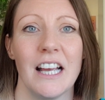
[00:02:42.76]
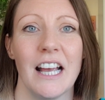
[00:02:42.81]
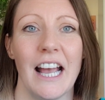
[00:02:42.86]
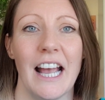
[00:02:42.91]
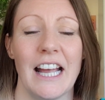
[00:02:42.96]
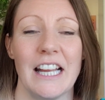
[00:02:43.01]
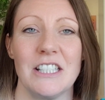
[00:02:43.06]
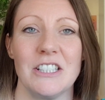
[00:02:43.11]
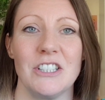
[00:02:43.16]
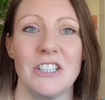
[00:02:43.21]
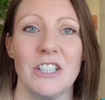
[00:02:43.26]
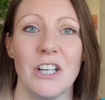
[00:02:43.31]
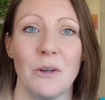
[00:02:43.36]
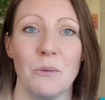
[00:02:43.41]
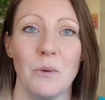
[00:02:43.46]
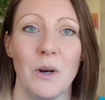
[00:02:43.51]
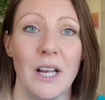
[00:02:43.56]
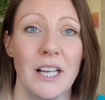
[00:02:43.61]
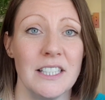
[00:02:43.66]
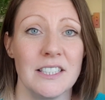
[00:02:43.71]
And, you
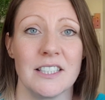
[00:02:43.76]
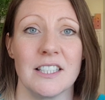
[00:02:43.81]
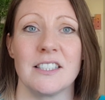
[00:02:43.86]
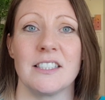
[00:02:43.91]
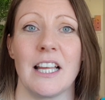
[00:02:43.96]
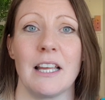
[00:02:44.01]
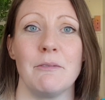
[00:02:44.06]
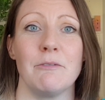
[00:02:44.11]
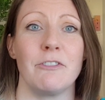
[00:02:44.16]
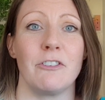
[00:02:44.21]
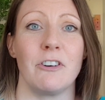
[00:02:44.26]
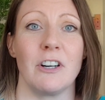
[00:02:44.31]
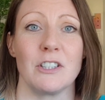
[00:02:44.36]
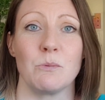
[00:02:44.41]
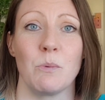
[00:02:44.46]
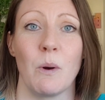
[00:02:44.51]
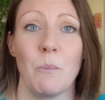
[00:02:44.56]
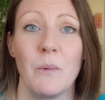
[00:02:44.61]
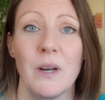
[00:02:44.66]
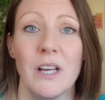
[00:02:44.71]
know, it's the same for
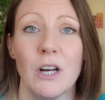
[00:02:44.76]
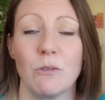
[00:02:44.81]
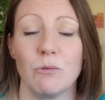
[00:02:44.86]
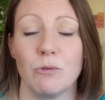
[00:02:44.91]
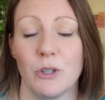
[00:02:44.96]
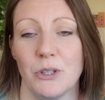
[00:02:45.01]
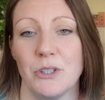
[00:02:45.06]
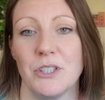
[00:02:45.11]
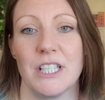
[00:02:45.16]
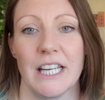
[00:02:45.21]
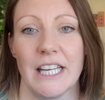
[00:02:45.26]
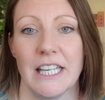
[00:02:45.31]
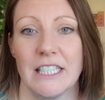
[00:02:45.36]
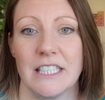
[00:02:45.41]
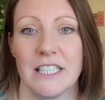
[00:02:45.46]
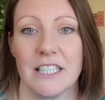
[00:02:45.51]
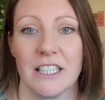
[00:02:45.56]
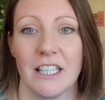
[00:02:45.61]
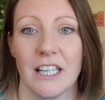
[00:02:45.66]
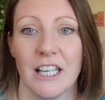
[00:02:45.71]
us. When we are
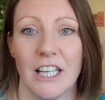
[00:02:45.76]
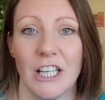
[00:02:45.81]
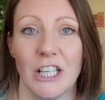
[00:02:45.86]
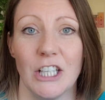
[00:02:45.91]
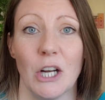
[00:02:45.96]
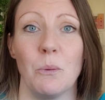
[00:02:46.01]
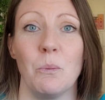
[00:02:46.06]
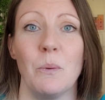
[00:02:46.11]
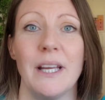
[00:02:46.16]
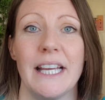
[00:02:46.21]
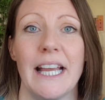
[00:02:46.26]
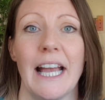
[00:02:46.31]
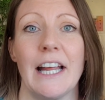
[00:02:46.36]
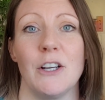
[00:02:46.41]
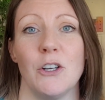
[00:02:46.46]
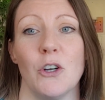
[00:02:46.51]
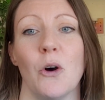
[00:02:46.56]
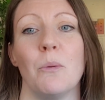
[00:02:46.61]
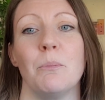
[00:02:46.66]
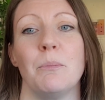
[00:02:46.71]
rooted, you know, we
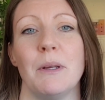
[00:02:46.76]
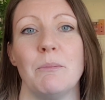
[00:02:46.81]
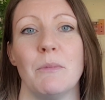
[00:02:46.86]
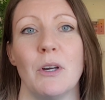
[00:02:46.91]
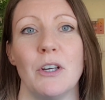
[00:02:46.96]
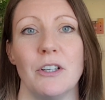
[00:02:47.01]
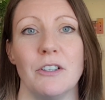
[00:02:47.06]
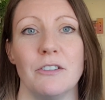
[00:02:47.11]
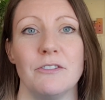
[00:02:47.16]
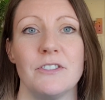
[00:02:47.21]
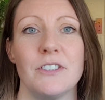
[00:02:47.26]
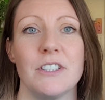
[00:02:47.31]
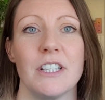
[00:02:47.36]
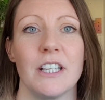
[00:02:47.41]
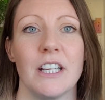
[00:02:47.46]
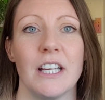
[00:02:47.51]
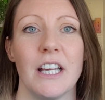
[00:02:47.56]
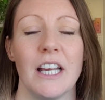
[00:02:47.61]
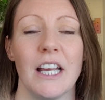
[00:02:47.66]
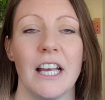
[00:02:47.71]
cannot be moved.
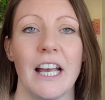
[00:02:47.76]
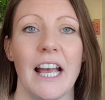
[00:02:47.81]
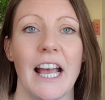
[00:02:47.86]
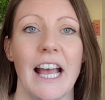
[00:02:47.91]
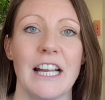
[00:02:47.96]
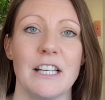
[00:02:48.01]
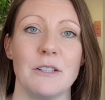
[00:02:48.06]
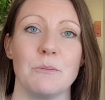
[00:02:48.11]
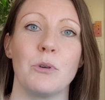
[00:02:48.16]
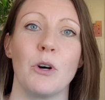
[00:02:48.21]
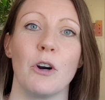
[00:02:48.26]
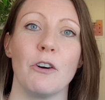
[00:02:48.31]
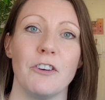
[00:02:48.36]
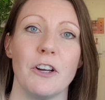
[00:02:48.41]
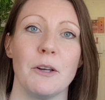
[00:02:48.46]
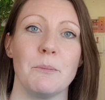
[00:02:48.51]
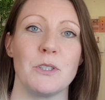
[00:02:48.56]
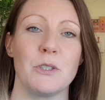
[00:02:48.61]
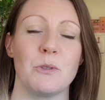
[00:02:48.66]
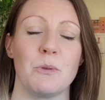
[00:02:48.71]
And
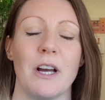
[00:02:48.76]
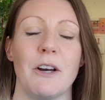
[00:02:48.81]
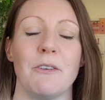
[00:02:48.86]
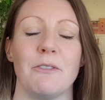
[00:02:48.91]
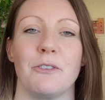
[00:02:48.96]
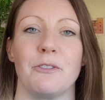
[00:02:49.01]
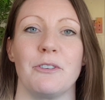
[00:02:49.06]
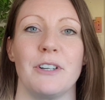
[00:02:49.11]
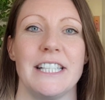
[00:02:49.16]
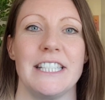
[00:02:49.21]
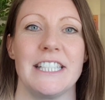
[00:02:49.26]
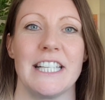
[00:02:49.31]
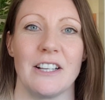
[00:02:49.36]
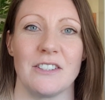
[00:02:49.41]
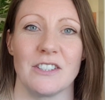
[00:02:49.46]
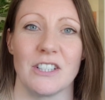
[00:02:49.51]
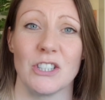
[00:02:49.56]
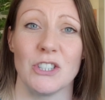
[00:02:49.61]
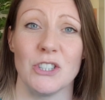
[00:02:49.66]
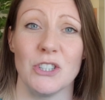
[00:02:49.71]
Proverbs 12:3
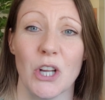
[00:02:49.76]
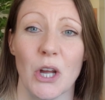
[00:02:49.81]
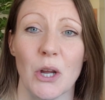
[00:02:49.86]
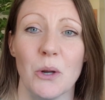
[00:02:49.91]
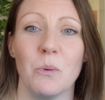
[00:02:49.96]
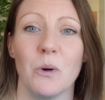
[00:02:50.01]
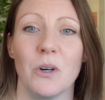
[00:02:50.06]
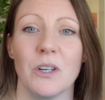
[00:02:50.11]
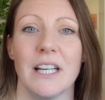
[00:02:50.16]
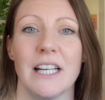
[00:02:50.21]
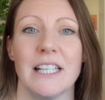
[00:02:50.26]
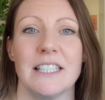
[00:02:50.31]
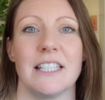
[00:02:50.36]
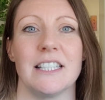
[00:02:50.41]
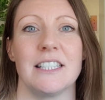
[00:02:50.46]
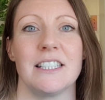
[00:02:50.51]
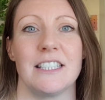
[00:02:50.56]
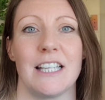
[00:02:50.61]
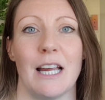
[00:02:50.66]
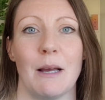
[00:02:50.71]
tells us no one is
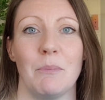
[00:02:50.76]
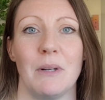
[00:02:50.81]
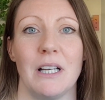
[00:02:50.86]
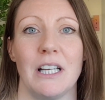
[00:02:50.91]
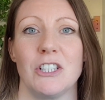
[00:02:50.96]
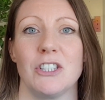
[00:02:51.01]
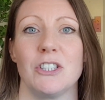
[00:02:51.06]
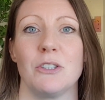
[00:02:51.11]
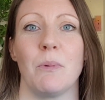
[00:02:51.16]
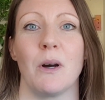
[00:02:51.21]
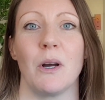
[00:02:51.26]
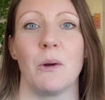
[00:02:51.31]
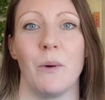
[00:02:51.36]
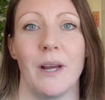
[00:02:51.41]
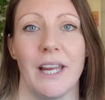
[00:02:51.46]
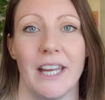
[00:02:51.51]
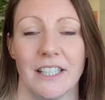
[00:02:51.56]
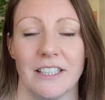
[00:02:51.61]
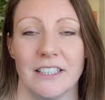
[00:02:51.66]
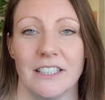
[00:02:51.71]
established by
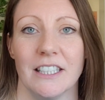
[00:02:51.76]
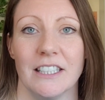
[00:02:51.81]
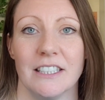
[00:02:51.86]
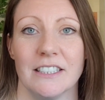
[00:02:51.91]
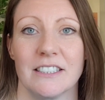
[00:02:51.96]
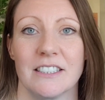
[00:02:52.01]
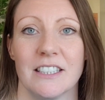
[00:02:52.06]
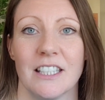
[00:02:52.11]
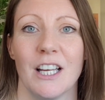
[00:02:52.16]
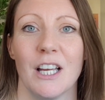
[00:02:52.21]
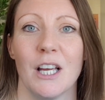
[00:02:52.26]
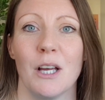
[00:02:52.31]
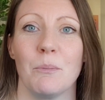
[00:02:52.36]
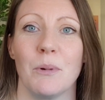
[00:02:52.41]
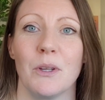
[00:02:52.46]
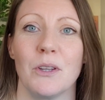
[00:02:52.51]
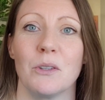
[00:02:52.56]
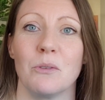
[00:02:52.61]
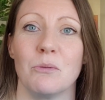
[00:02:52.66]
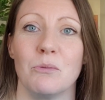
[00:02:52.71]
wickedness,
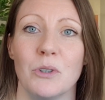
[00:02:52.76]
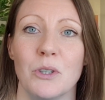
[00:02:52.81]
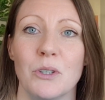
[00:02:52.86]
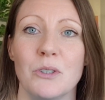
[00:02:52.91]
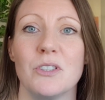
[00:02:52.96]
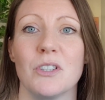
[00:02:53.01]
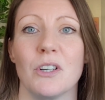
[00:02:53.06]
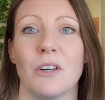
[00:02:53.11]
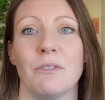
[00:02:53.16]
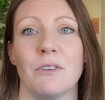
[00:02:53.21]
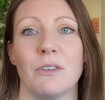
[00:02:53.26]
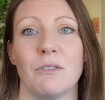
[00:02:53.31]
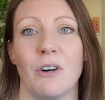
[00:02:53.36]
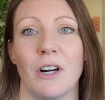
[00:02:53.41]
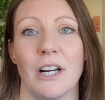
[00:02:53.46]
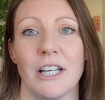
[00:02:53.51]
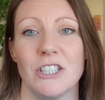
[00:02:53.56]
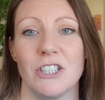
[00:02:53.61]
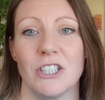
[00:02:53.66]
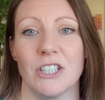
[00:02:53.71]
but the root of the
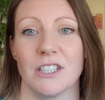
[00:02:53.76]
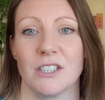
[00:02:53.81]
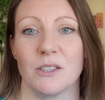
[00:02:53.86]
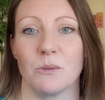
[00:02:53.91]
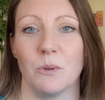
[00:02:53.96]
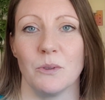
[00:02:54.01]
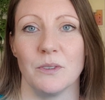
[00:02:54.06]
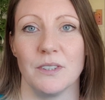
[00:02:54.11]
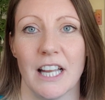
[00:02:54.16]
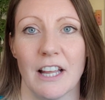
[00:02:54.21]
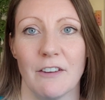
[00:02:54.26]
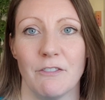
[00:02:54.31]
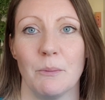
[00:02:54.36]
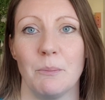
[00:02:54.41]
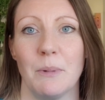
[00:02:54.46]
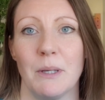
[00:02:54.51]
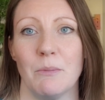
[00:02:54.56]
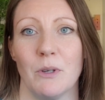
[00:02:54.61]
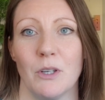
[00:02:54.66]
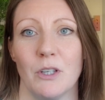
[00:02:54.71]
righteous will never
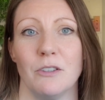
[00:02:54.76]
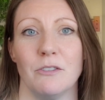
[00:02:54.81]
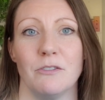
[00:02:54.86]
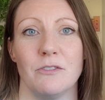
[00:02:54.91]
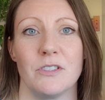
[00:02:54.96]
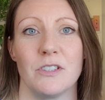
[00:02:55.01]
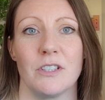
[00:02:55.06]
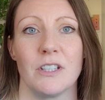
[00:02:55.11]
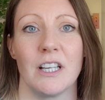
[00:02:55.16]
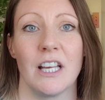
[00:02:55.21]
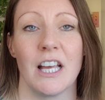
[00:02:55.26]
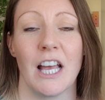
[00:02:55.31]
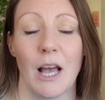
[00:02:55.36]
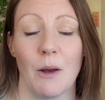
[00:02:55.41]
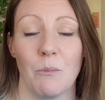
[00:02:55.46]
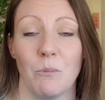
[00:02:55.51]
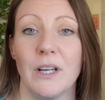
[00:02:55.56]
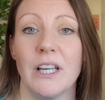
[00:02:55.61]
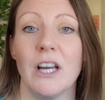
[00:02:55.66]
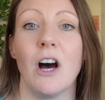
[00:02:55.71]
be moved.
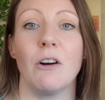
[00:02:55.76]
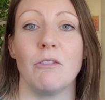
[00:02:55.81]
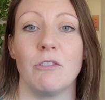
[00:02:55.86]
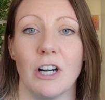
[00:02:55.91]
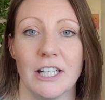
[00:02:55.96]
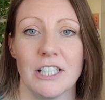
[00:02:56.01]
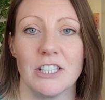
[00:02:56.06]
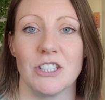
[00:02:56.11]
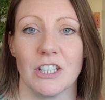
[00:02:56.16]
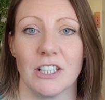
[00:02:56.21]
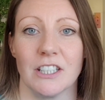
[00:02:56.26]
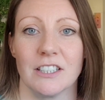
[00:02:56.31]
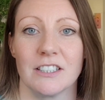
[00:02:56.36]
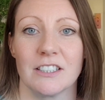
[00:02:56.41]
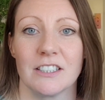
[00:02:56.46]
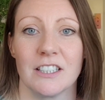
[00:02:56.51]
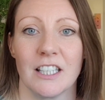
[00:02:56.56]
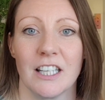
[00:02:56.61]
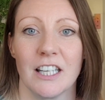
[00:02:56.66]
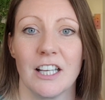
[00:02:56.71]
And we are
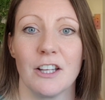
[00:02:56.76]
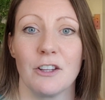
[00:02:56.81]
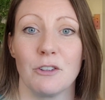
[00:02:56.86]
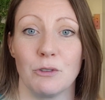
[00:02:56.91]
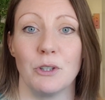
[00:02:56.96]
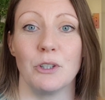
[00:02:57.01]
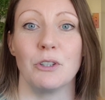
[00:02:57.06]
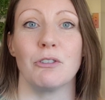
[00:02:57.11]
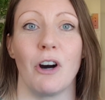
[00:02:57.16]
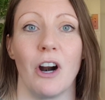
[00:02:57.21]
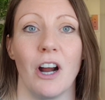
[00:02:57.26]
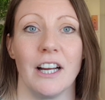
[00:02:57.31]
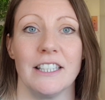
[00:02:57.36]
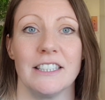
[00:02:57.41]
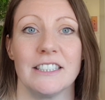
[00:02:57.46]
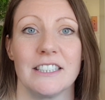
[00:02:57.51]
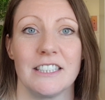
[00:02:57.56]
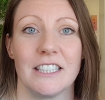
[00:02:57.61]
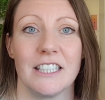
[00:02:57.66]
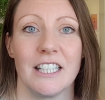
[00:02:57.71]
righteous through
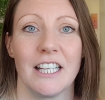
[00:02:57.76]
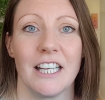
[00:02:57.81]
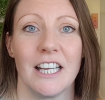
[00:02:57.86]
Christ.